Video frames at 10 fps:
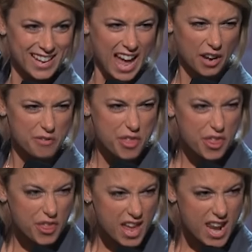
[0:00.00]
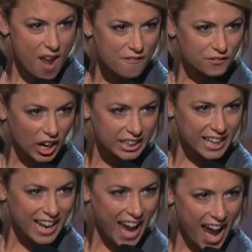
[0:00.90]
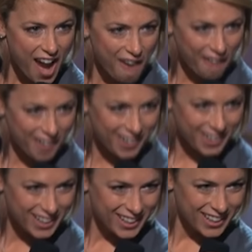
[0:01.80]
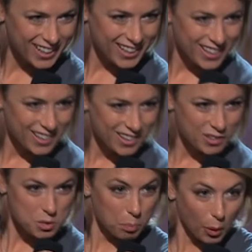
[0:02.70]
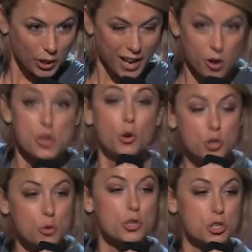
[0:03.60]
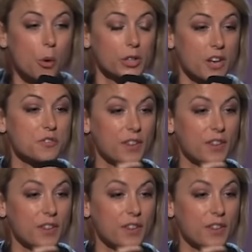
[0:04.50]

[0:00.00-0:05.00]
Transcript: Out of thin fucking air. Just pull it out. You could do this show in Las